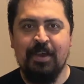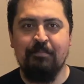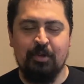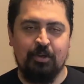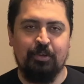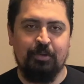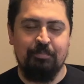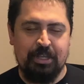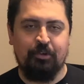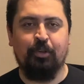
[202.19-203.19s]

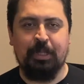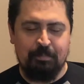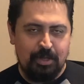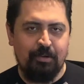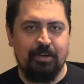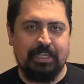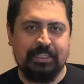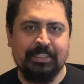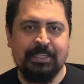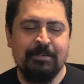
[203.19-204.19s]
mineral
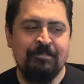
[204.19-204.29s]
impurities.